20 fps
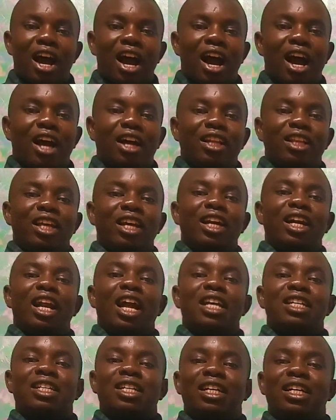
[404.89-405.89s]
And then
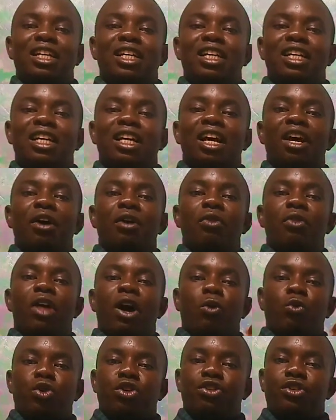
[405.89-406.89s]
lastly,
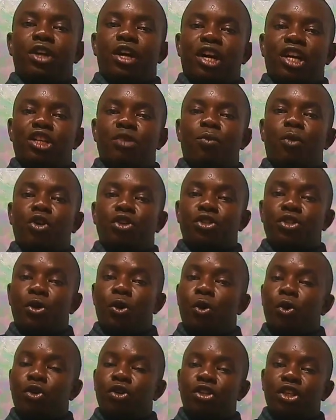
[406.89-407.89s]
there was the response or